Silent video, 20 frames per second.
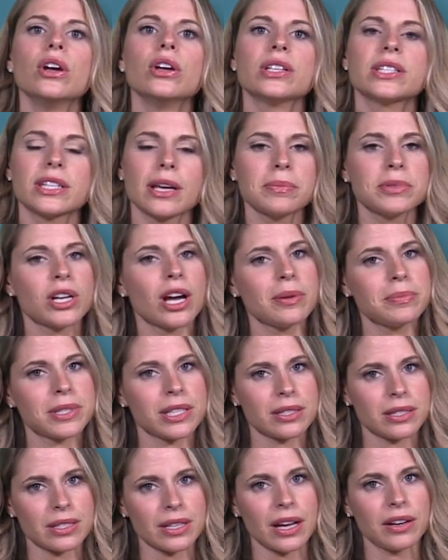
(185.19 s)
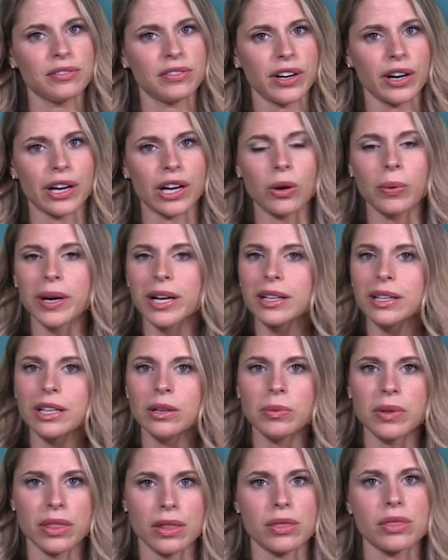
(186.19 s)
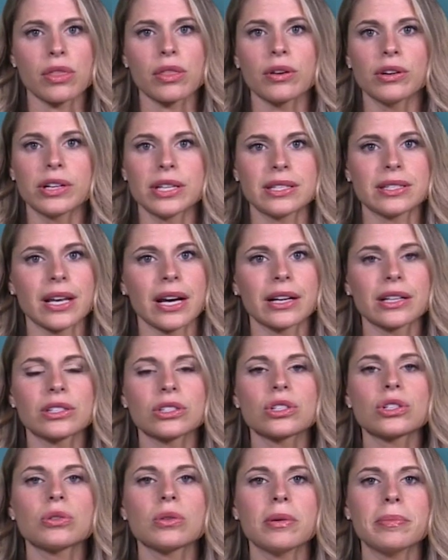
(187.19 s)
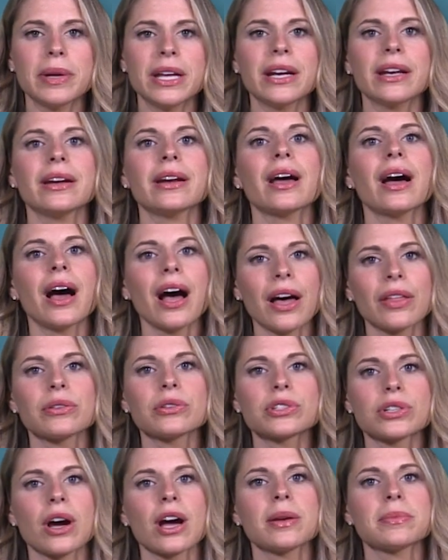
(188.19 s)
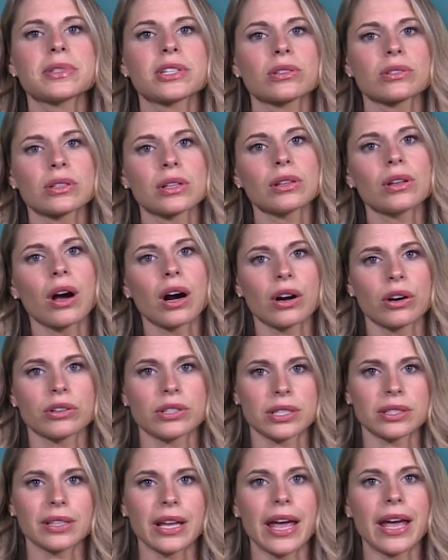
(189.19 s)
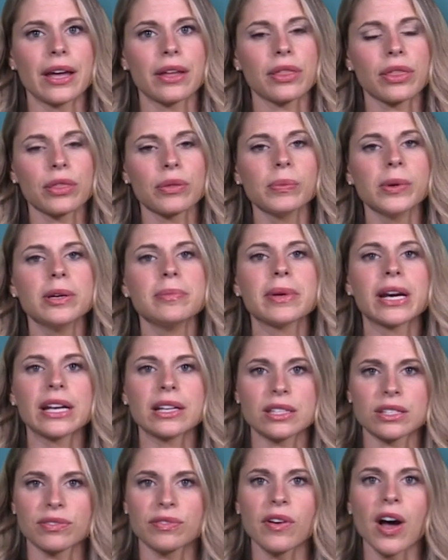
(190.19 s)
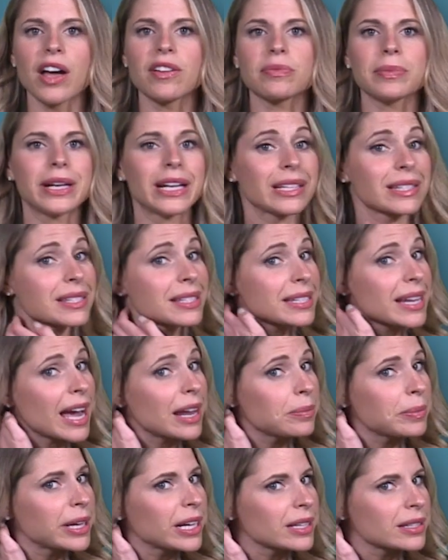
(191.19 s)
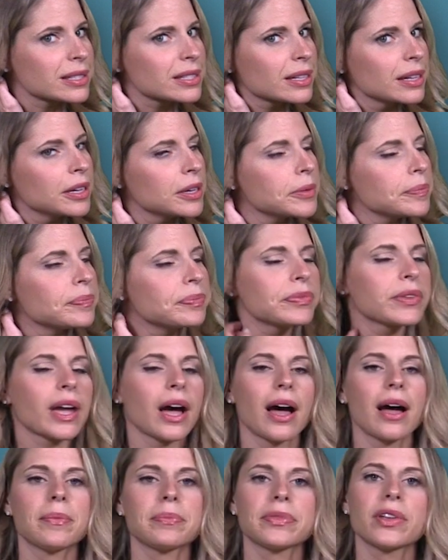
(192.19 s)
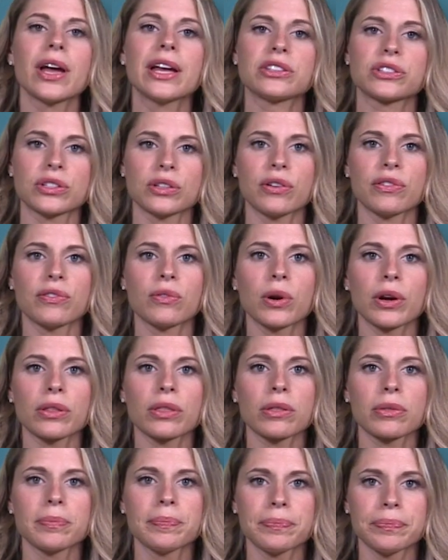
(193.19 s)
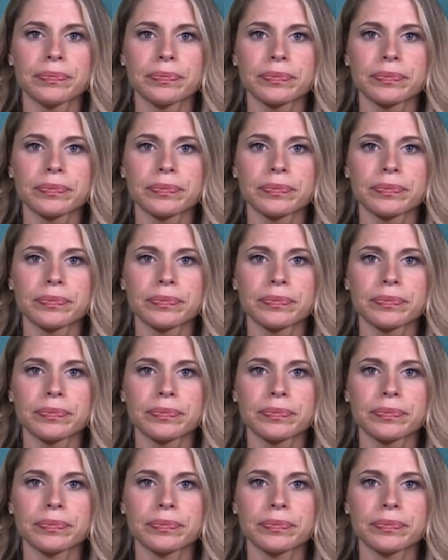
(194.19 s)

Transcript: Sometimes it's done very quickly, within 30 seconds to a minute. Other times there's a longer delay, 3 minutes, 5 minutes, 10 minutes, and so forth.